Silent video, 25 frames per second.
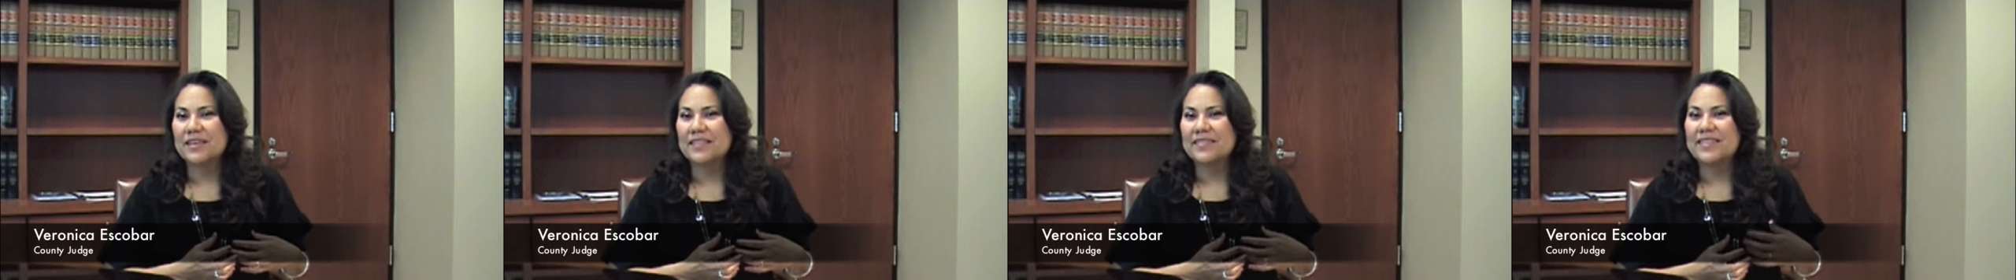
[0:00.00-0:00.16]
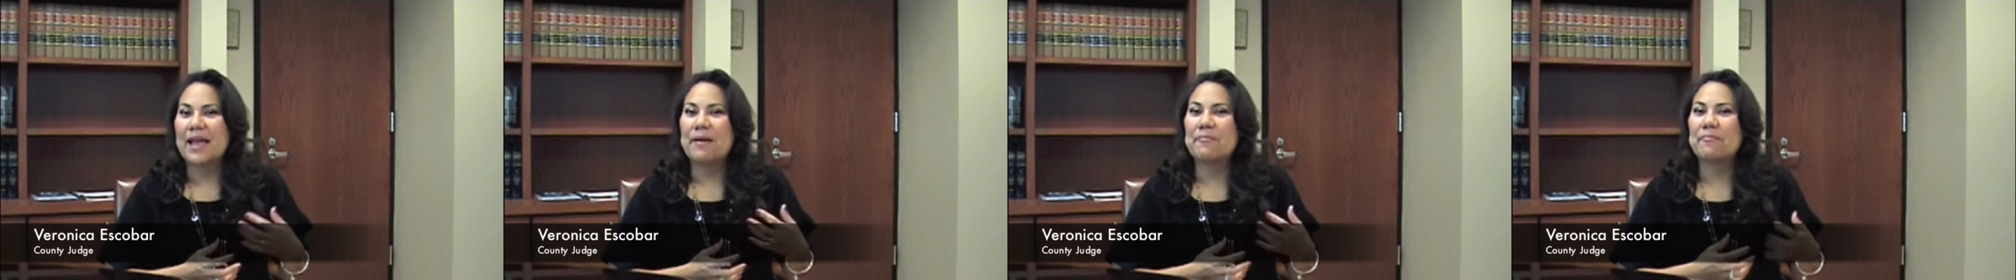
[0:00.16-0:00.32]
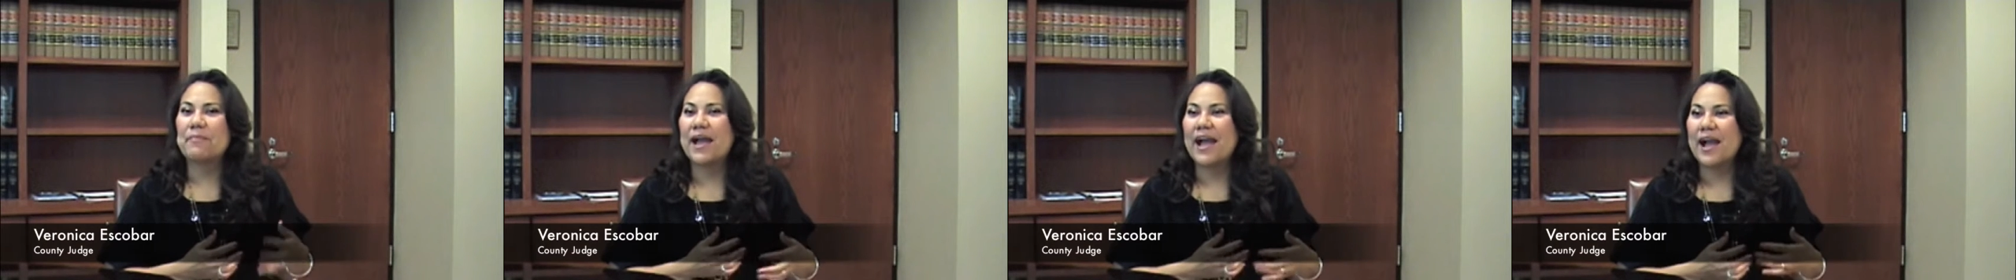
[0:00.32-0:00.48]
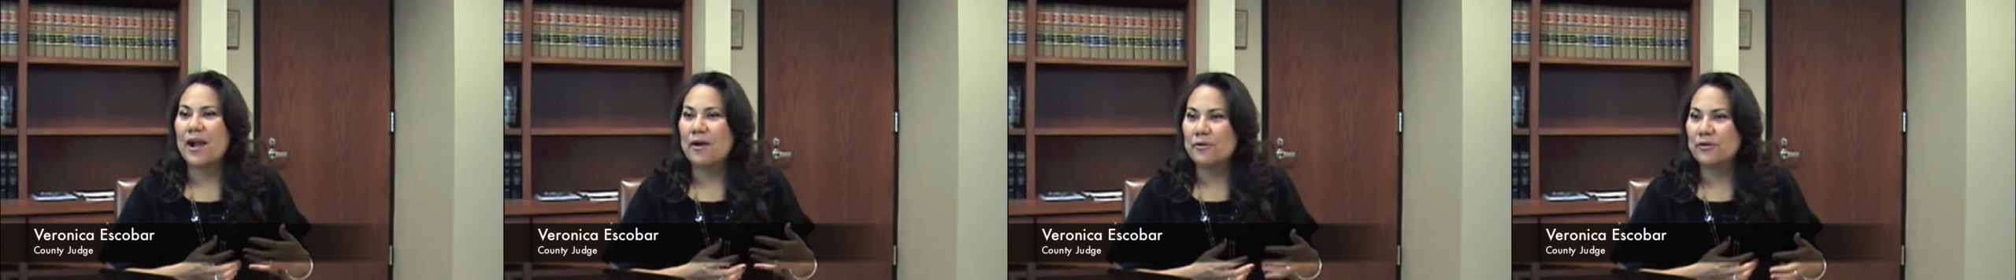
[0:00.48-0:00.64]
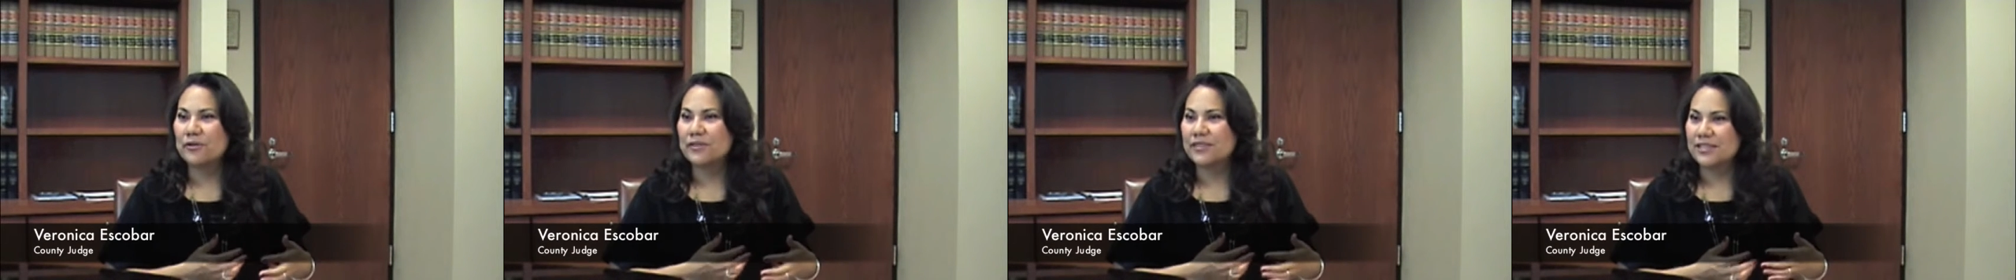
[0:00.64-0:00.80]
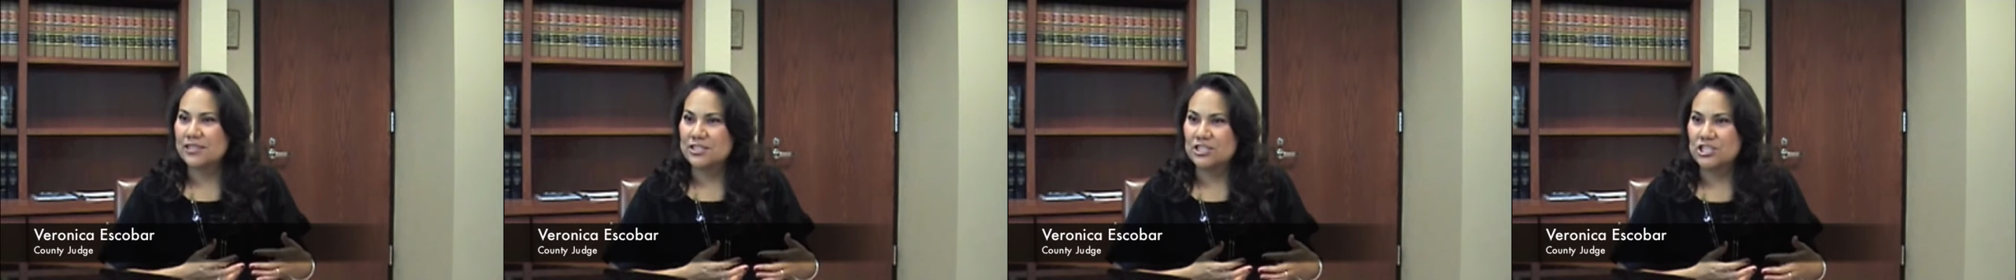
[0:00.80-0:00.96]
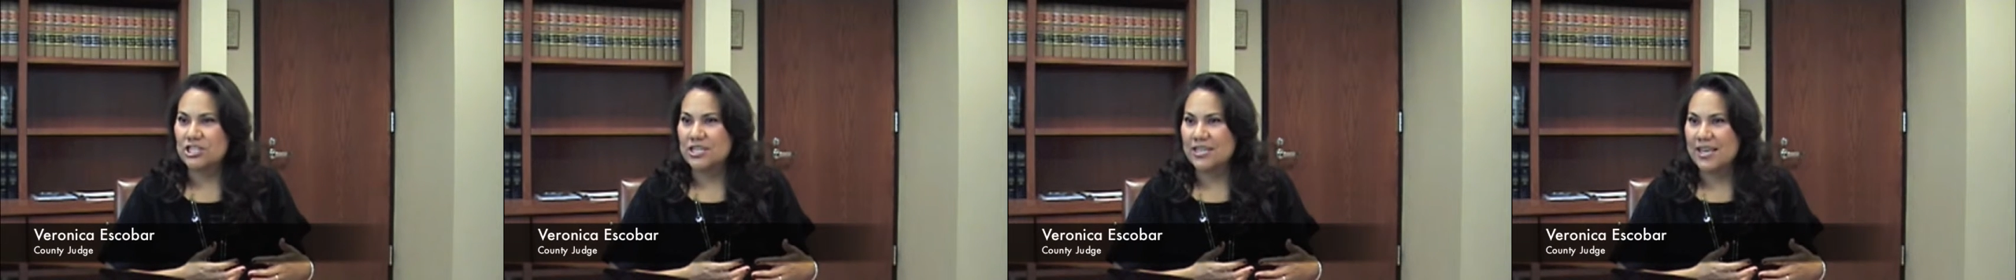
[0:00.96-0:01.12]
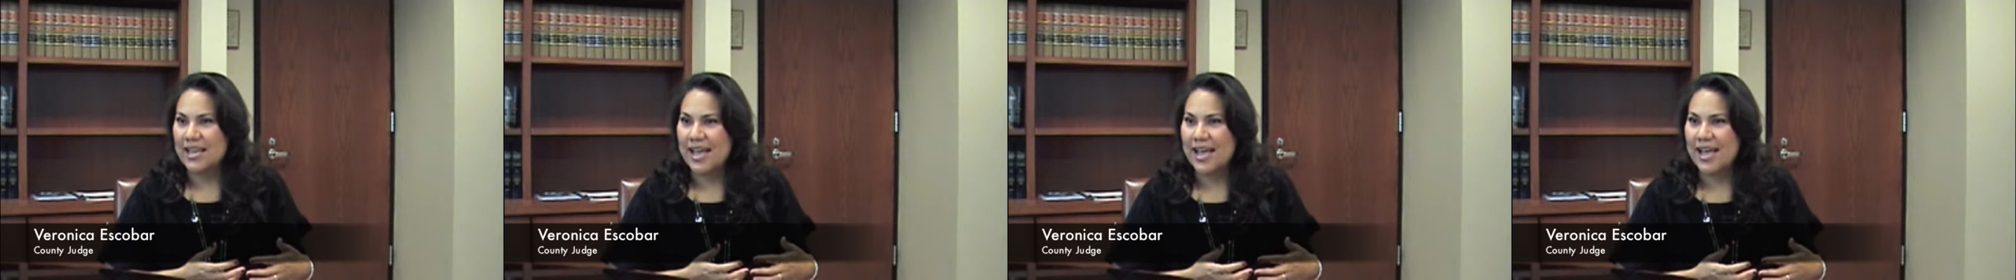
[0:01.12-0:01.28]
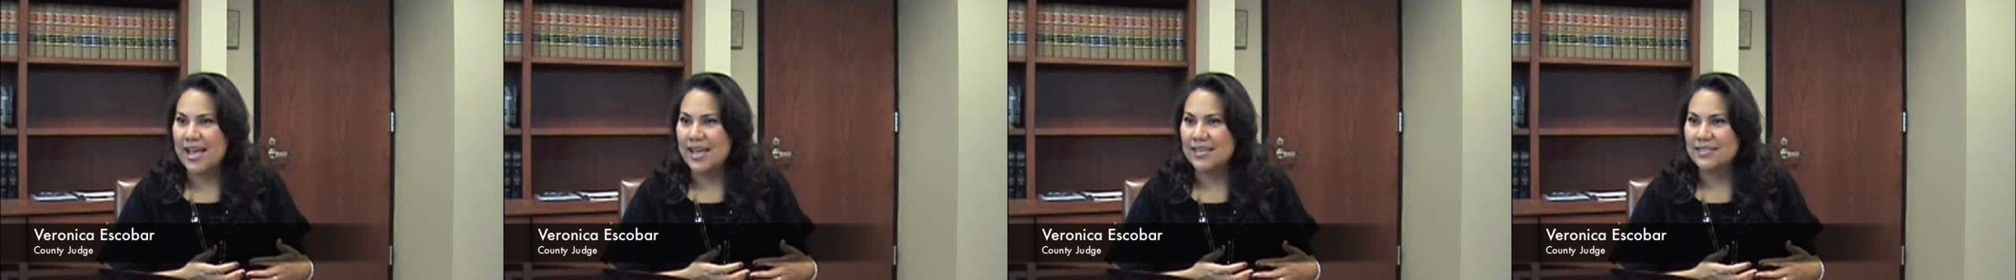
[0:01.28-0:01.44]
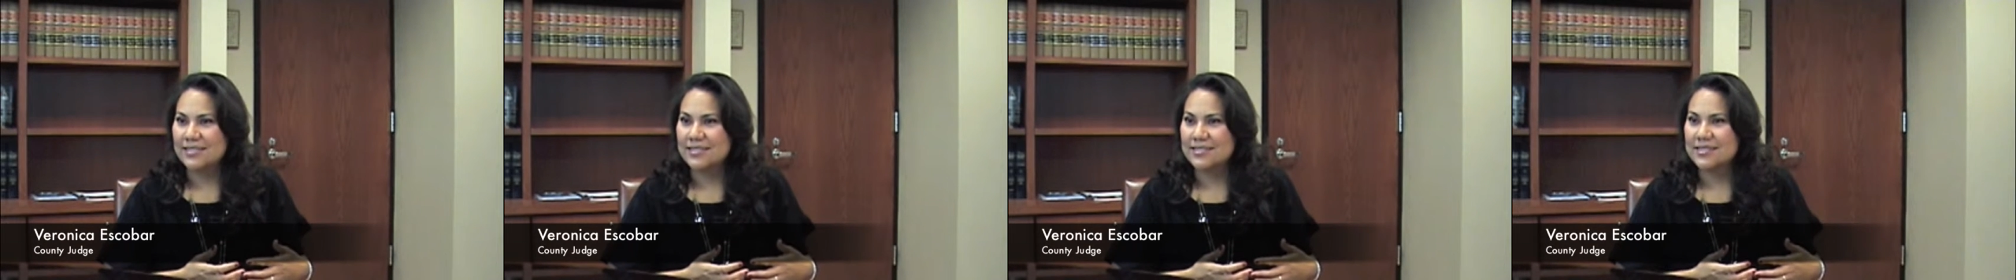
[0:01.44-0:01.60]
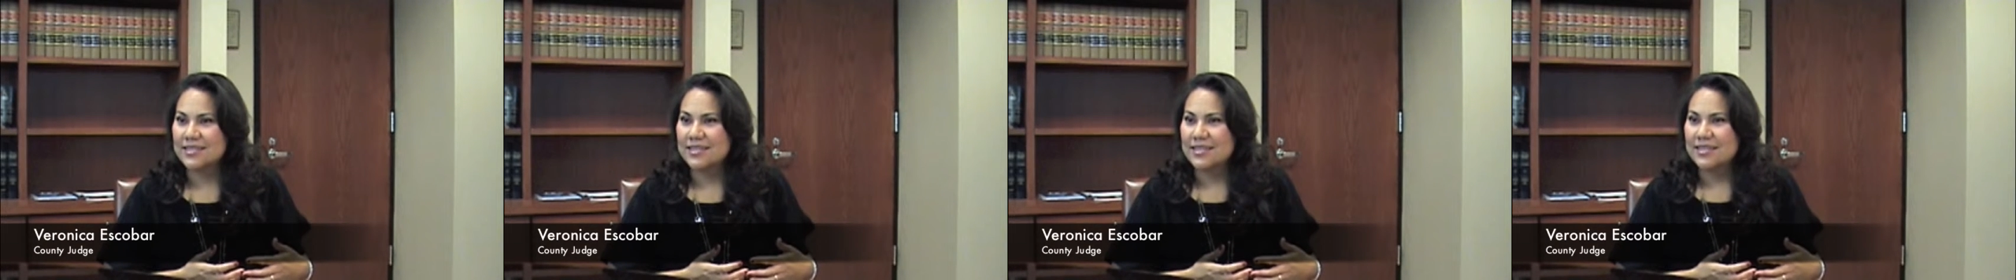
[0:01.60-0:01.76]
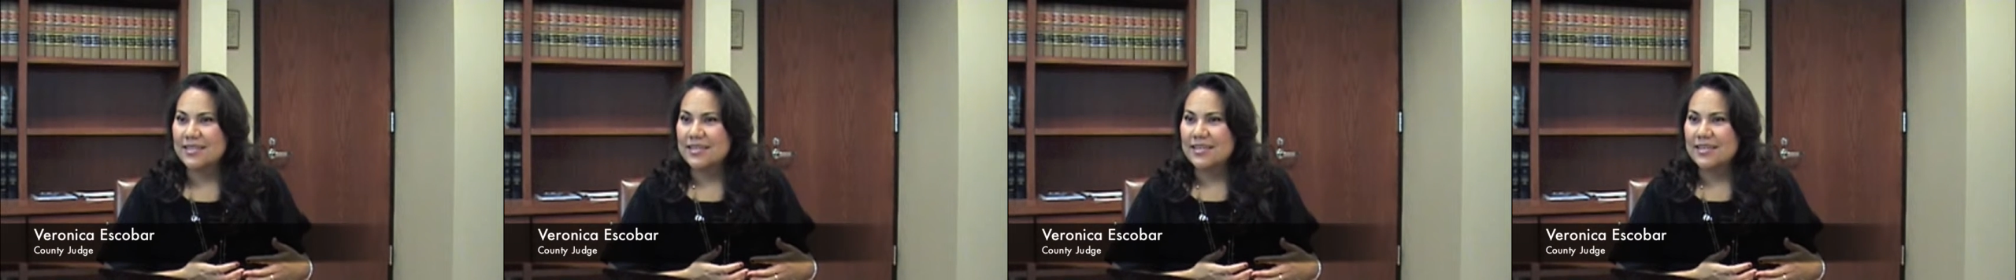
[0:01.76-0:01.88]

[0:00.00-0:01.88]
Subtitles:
that power that she has,